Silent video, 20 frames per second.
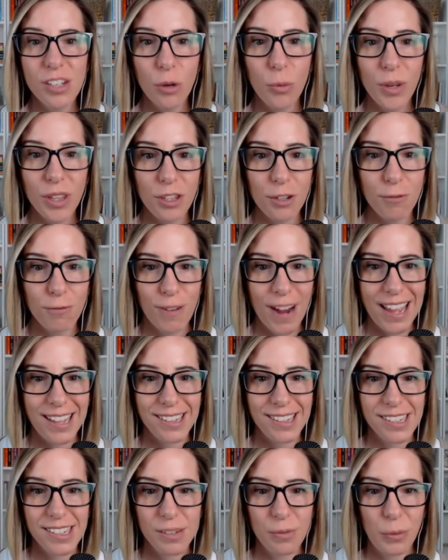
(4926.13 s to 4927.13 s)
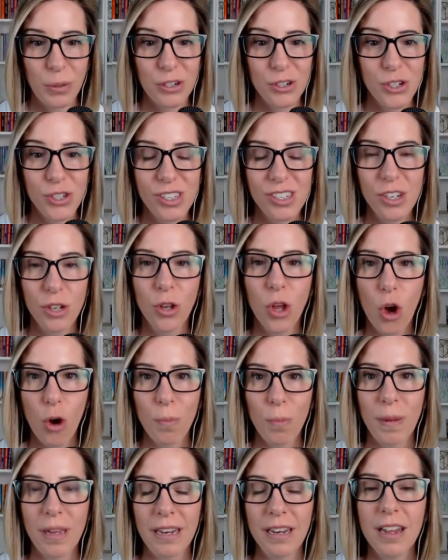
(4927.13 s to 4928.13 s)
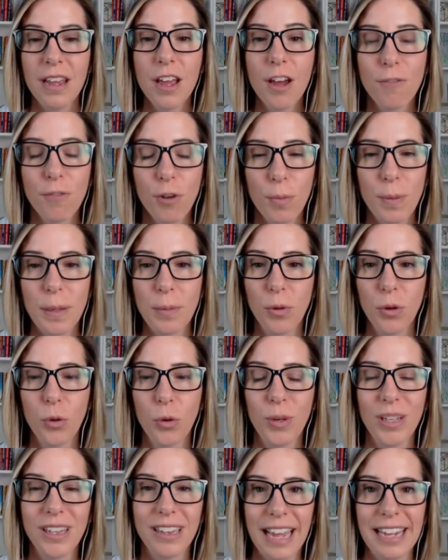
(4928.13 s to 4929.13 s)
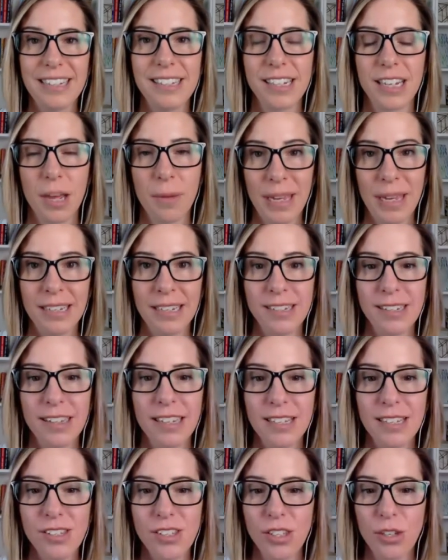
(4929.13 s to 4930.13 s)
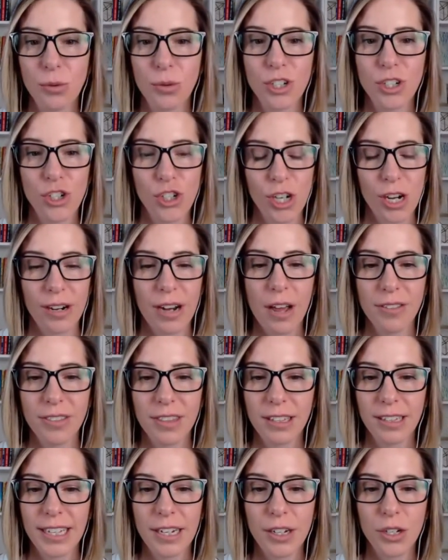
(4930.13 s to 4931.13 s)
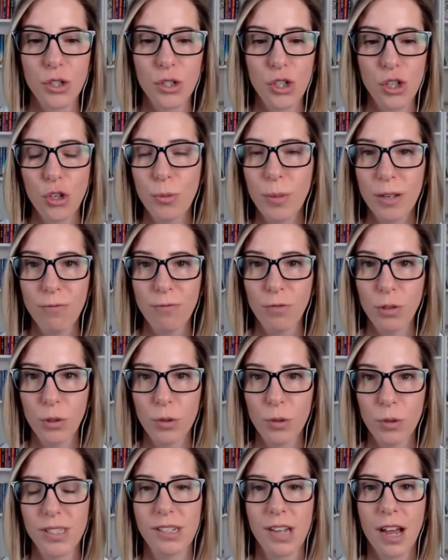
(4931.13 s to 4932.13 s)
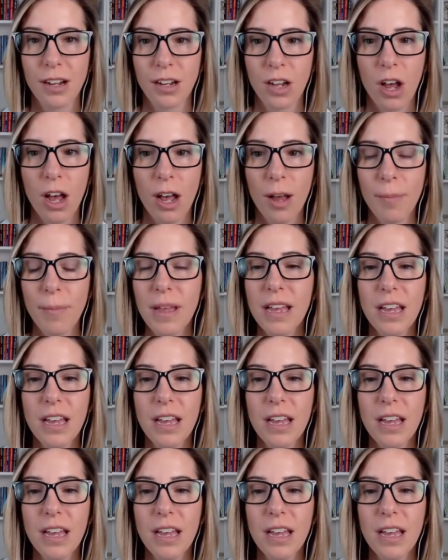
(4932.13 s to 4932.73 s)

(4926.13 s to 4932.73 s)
with your friends. We're still open for people who would like to come into this. You can share out the link tubeinfluence.com.